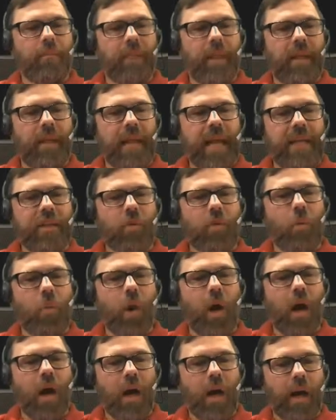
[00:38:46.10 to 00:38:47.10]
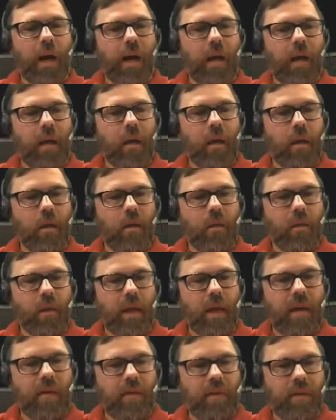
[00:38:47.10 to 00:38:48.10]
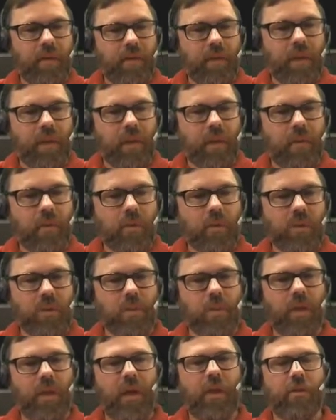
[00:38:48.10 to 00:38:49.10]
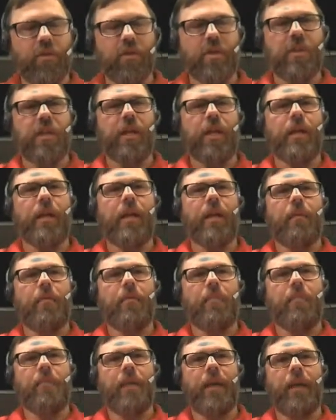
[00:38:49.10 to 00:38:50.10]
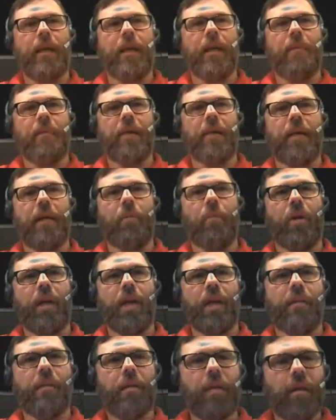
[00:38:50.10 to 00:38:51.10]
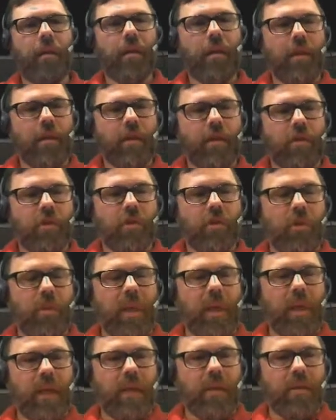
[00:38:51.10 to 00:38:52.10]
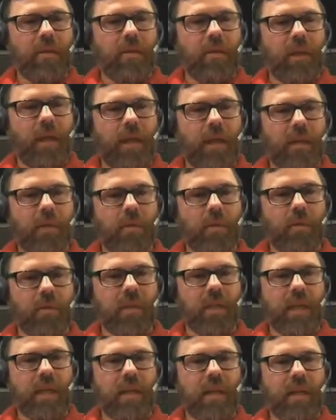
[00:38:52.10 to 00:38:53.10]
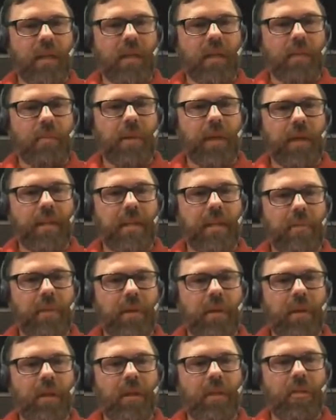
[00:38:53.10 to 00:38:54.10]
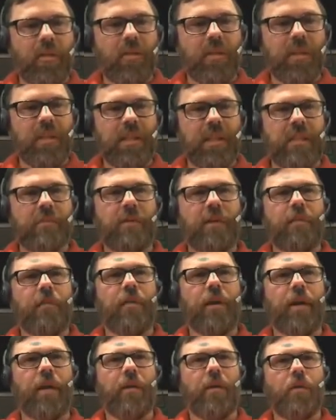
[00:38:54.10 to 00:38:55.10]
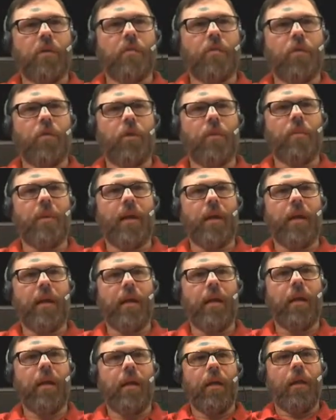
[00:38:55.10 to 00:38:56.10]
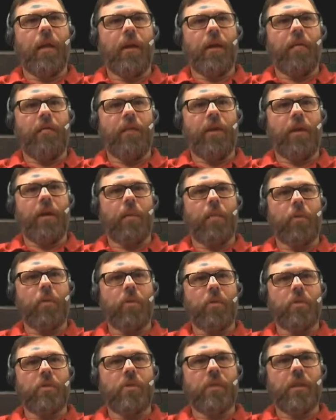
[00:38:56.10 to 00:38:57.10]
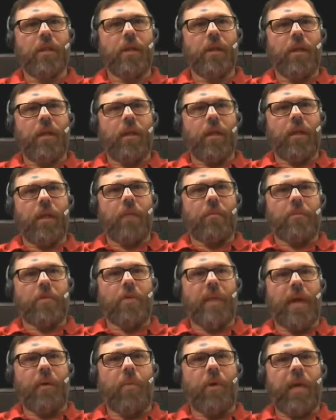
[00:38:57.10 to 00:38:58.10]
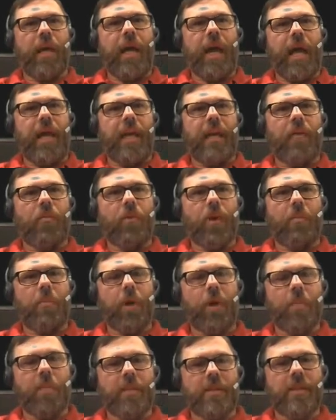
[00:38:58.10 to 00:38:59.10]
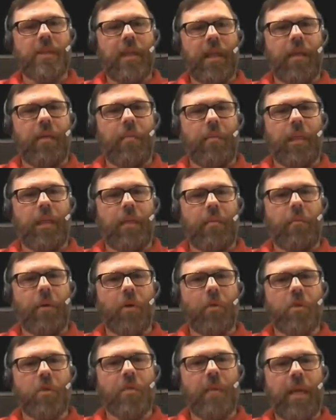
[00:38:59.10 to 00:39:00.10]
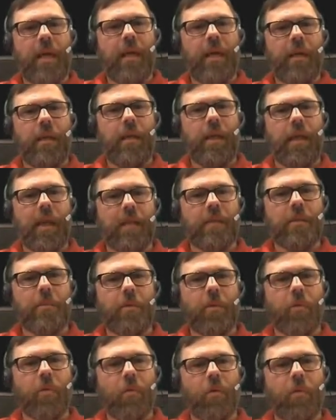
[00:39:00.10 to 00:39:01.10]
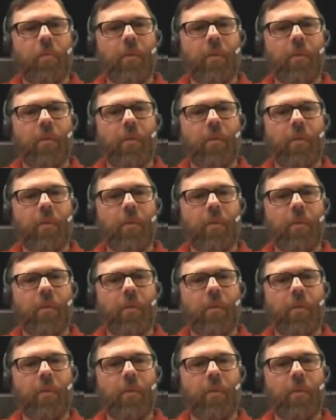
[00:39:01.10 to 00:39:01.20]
that's why we have this here, which is pretty interesting. And again, we're not zooming into the Ansible side of things, but I typically use CSV files for my variables, so that way I can repurpose them in Postman, Ansible, or